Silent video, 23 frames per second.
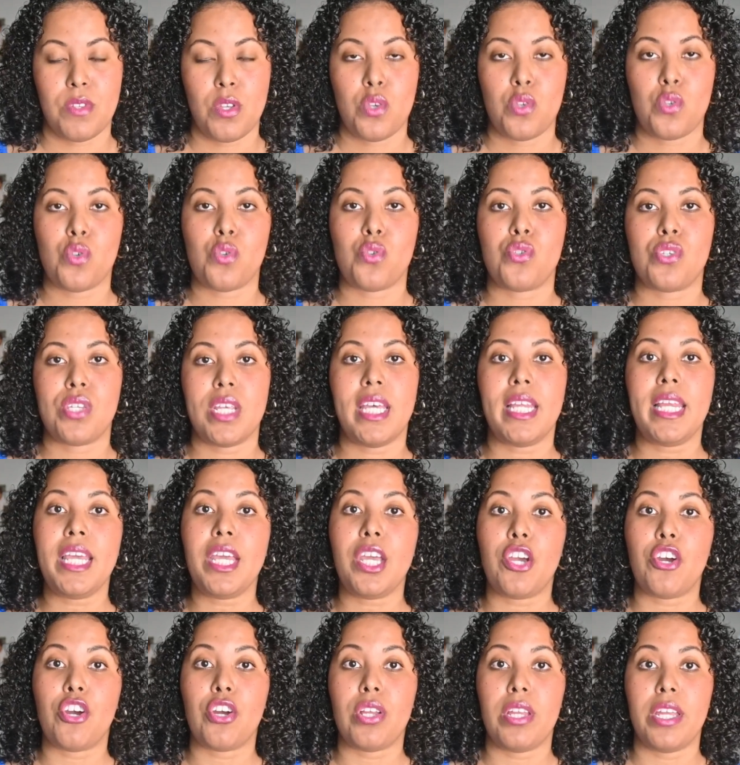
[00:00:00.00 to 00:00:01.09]
So sealing
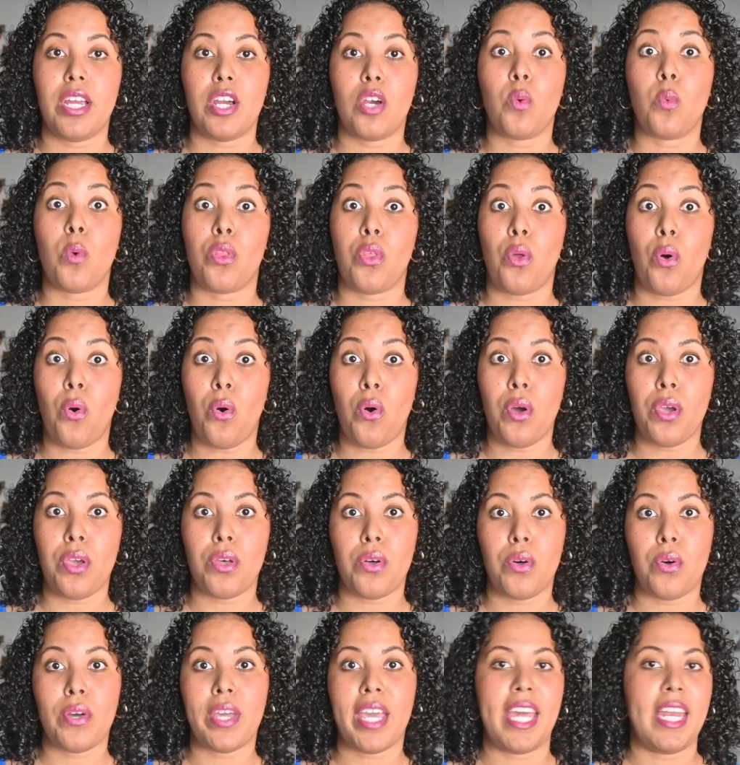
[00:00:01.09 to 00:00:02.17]
earlier with
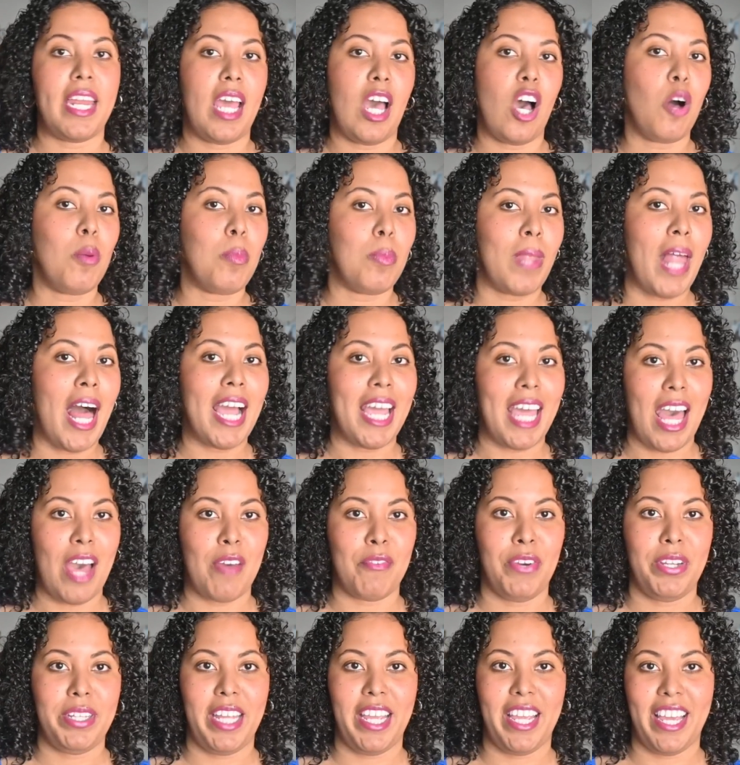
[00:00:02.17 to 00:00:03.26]
oil can help lock
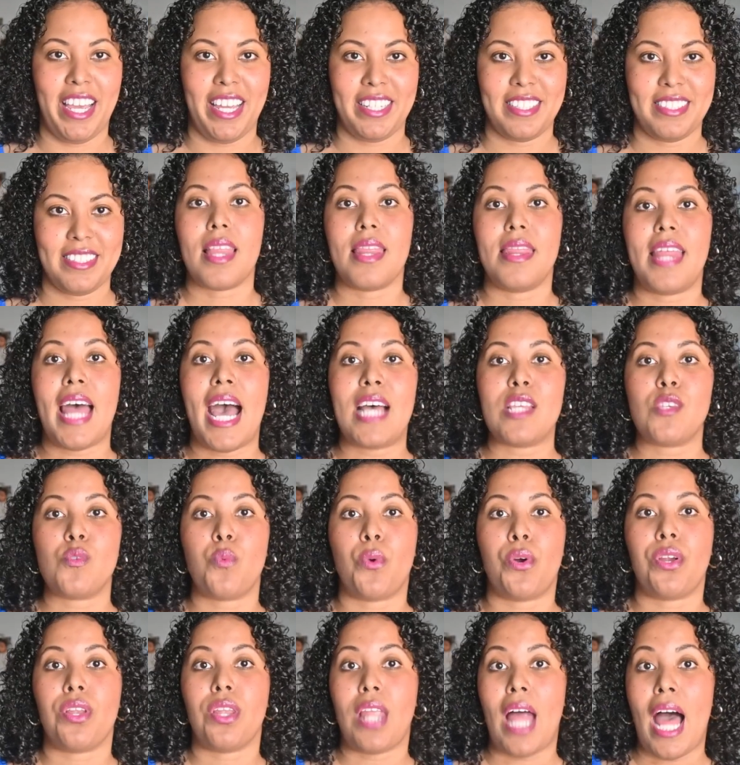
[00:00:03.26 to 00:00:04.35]
everything in. That's
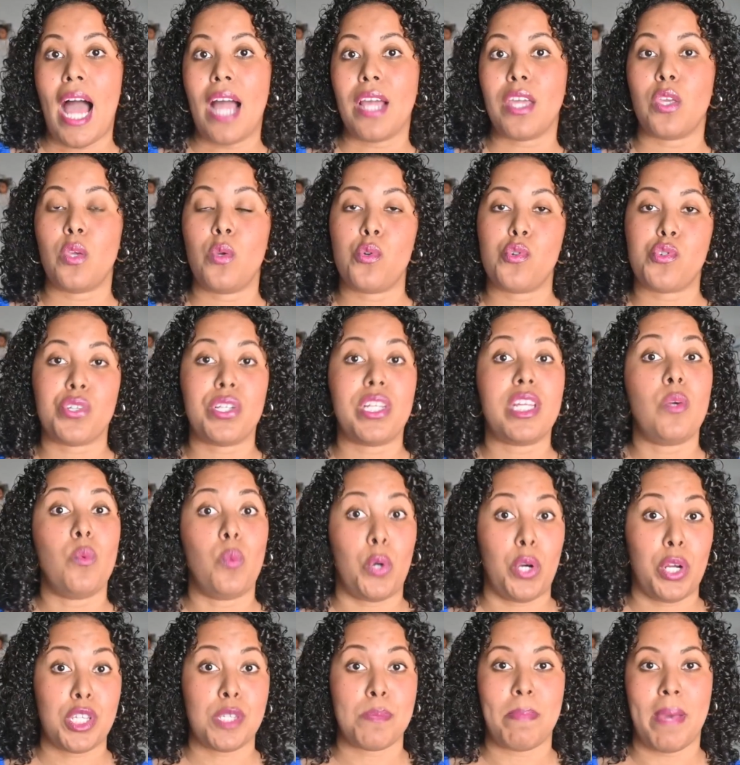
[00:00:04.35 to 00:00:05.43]
where LOC usually
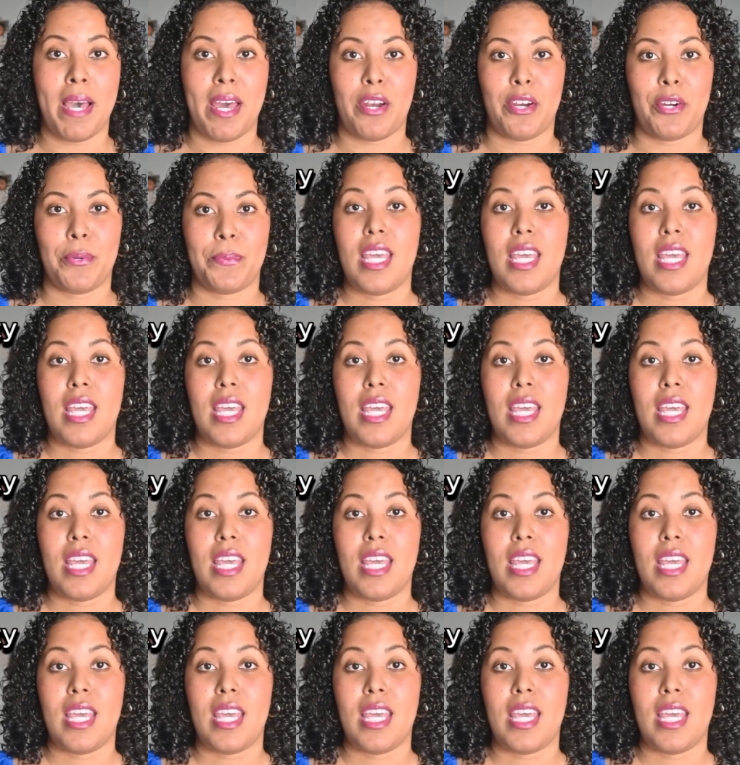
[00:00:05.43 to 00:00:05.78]
works better.